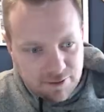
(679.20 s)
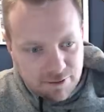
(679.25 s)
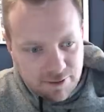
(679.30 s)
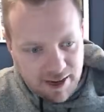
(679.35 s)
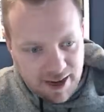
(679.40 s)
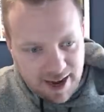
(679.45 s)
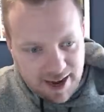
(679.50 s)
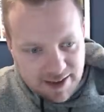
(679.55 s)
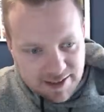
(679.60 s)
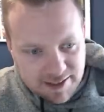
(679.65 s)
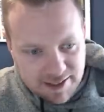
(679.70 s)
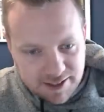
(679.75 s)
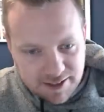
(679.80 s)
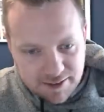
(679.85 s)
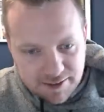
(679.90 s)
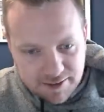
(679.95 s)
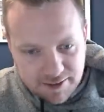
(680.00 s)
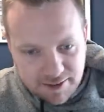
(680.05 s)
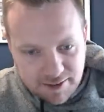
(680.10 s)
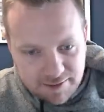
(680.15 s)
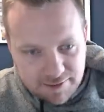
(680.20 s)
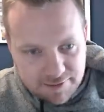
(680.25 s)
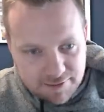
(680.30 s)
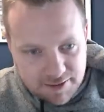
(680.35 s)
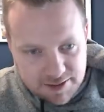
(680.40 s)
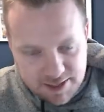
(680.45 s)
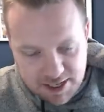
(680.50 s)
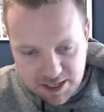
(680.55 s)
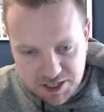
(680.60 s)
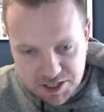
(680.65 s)
React here.
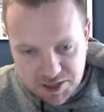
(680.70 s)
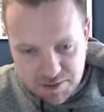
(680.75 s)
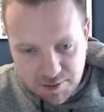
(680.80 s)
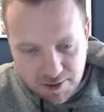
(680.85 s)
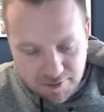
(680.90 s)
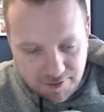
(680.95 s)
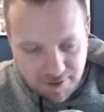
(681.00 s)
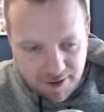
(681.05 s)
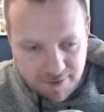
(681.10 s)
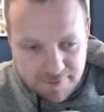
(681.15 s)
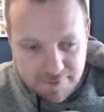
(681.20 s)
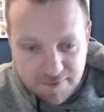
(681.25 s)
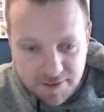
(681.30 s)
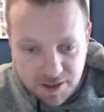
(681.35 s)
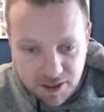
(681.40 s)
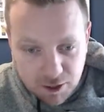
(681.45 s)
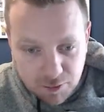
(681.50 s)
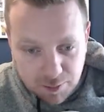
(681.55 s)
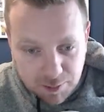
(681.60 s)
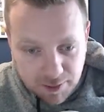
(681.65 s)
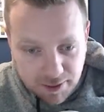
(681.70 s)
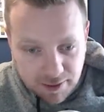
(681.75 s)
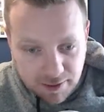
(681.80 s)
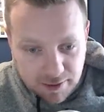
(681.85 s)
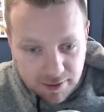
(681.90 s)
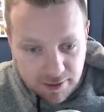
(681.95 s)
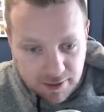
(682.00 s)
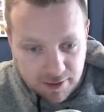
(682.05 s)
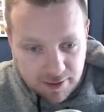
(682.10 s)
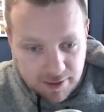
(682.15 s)
It's HTML5 video
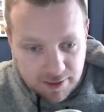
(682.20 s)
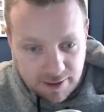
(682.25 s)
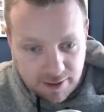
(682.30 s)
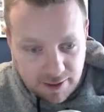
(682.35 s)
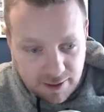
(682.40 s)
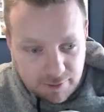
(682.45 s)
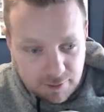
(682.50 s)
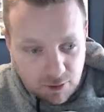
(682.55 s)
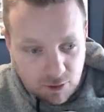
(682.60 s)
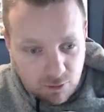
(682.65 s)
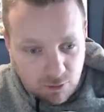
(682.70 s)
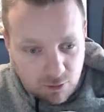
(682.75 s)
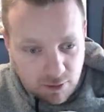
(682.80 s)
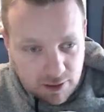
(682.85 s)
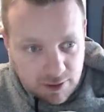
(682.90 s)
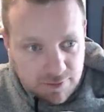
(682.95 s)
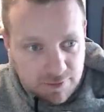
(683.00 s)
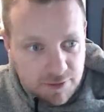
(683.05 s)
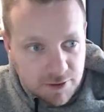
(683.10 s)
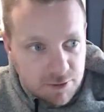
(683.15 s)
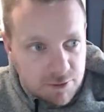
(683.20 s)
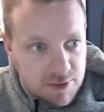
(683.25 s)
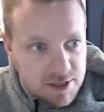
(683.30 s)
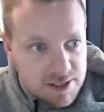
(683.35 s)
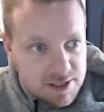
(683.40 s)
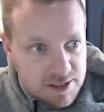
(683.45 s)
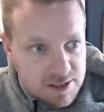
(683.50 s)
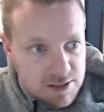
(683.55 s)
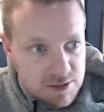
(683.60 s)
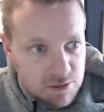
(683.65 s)
player. One of the
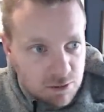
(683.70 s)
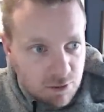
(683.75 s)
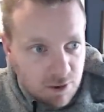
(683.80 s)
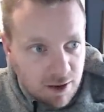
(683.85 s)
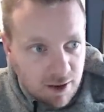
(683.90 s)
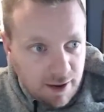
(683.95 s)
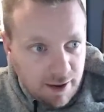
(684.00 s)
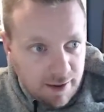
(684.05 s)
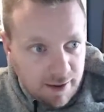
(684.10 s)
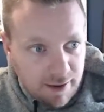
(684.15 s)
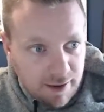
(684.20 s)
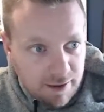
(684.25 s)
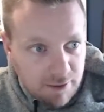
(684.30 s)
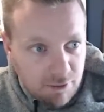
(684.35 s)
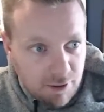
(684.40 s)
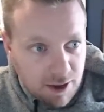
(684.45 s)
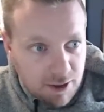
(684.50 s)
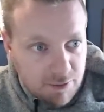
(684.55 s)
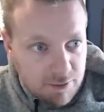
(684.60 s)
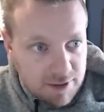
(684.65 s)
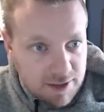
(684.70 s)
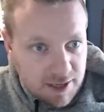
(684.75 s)
reasons why I went with